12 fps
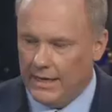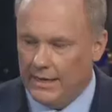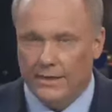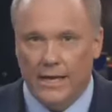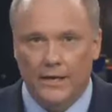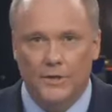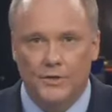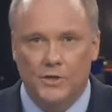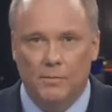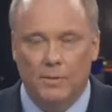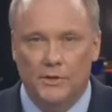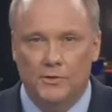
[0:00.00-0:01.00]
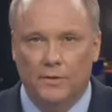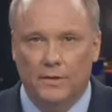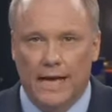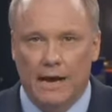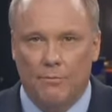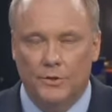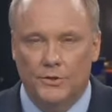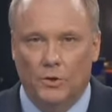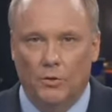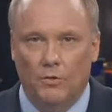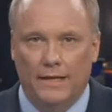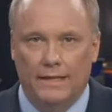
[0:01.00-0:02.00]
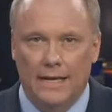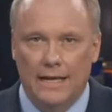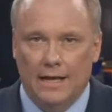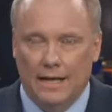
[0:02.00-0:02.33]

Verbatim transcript: Jane, thank you so much for that. We're told that